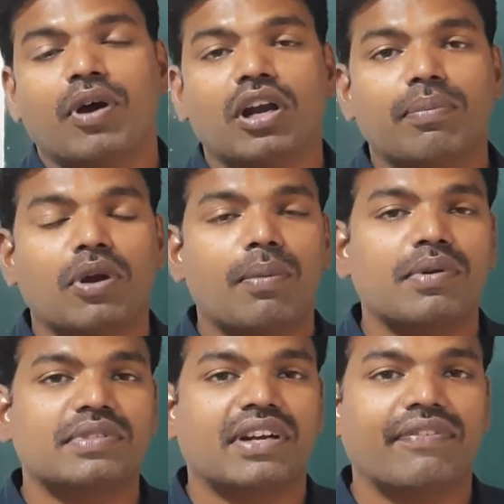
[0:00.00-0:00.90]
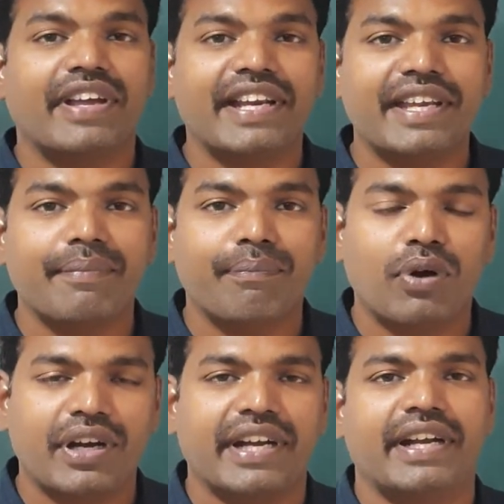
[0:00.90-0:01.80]
problems are very
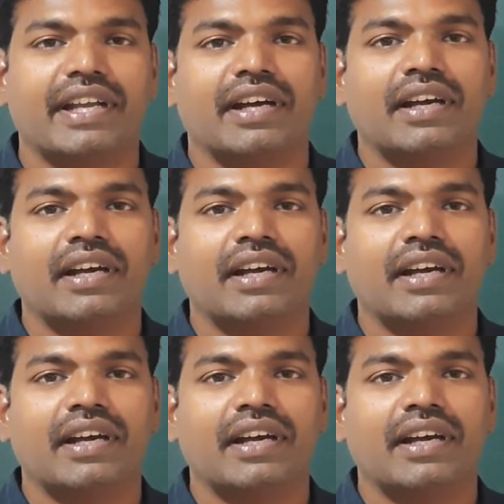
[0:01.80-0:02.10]
important